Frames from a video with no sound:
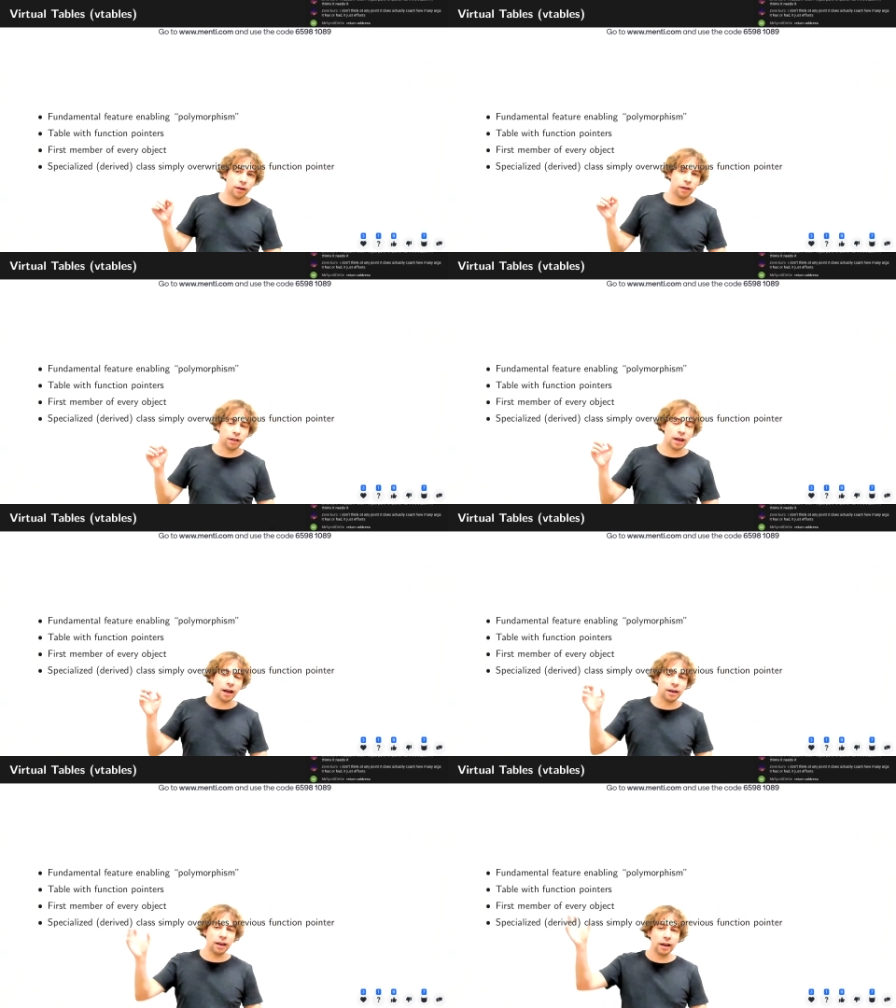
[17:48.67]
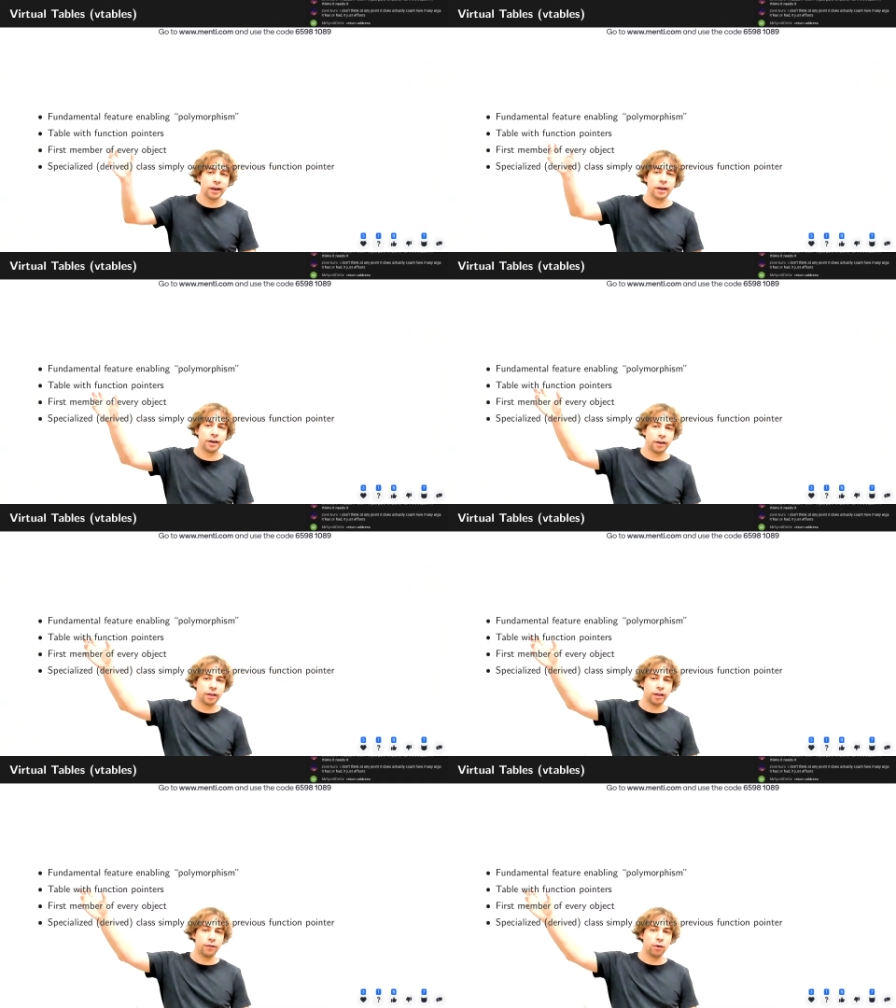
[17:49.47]
the idea here
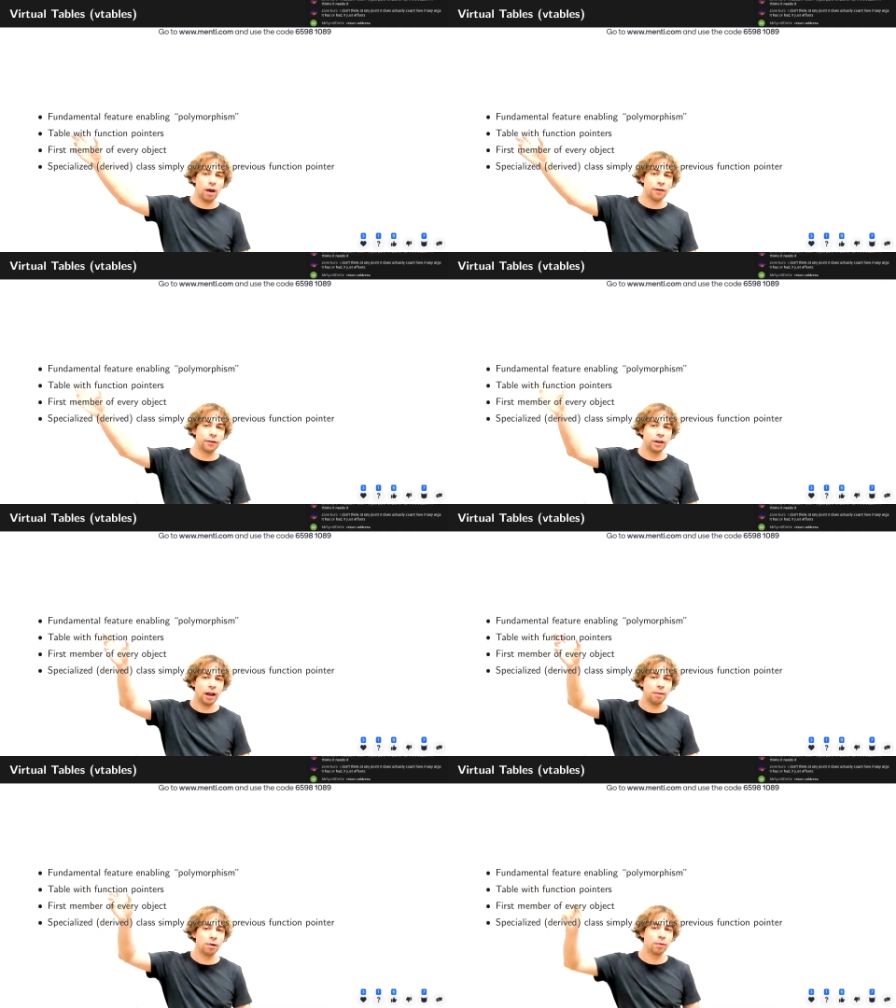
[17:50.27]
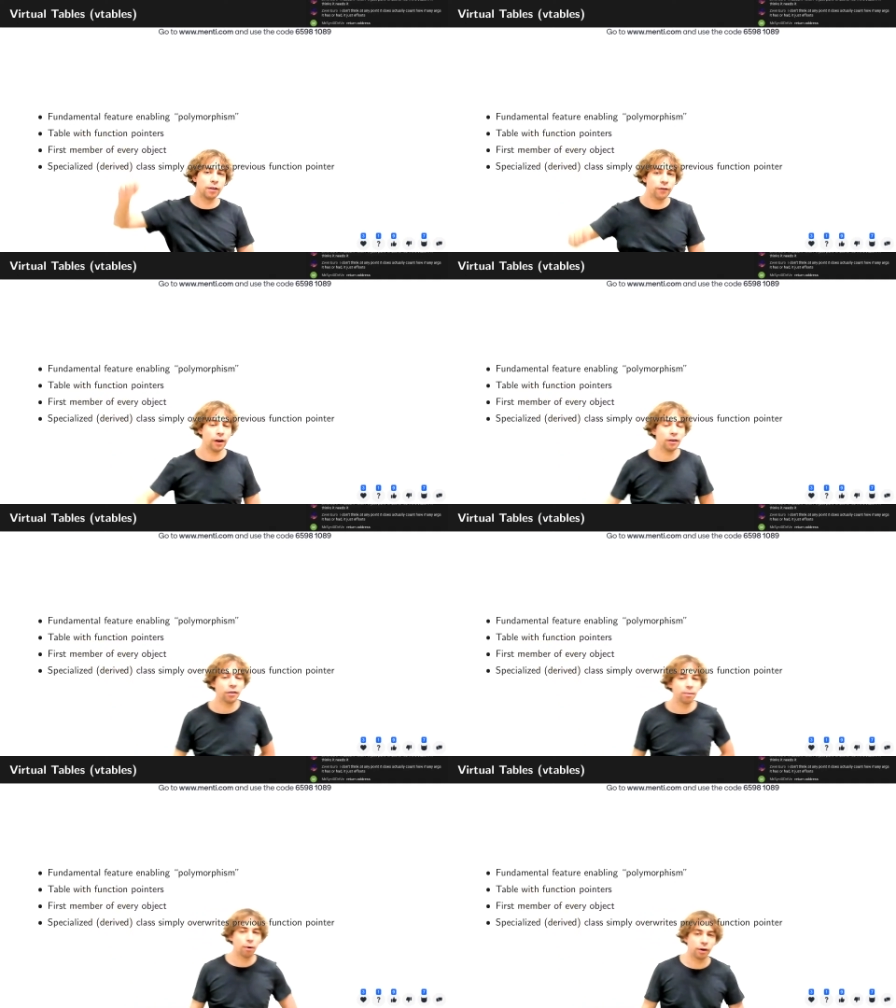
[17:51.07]
is, if you have a table with
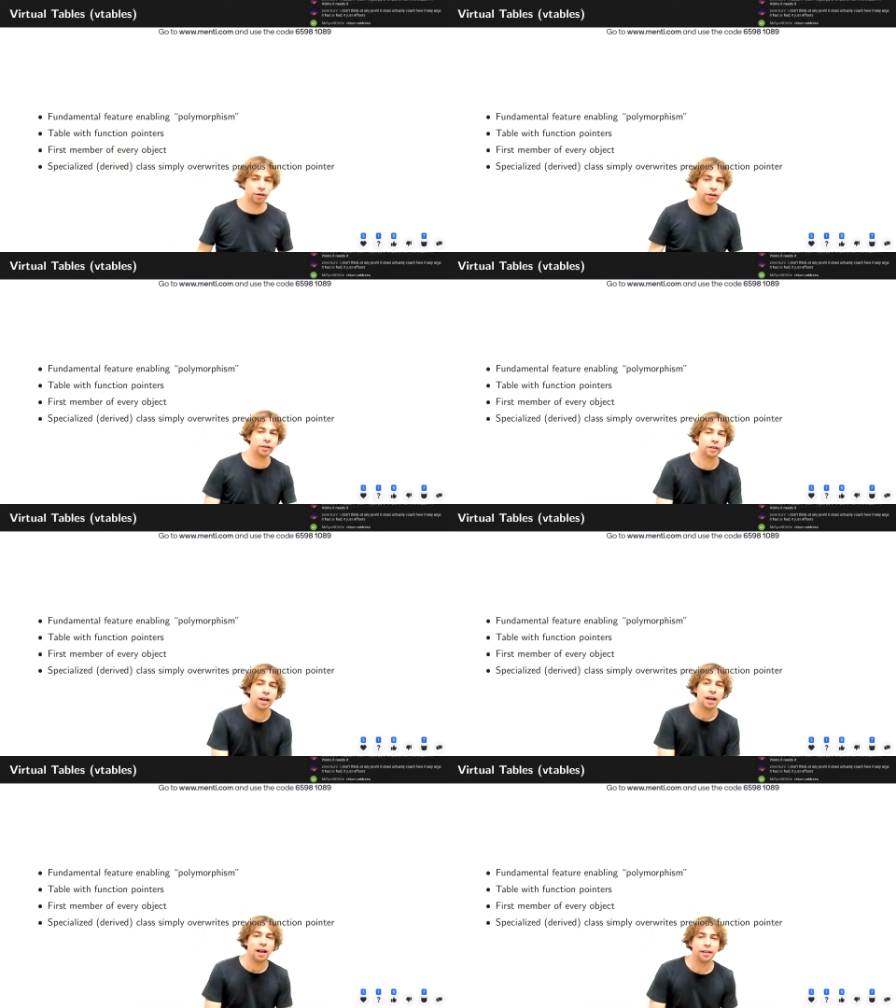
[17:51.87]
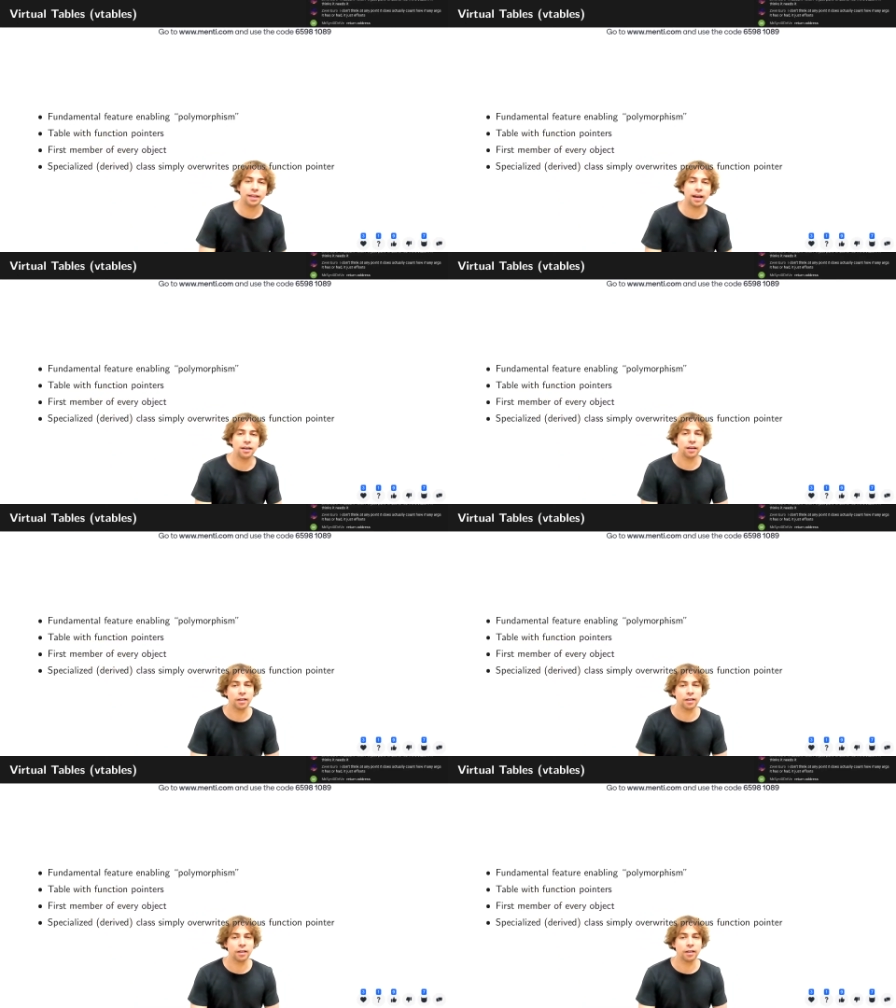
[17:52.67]
function pointers, that a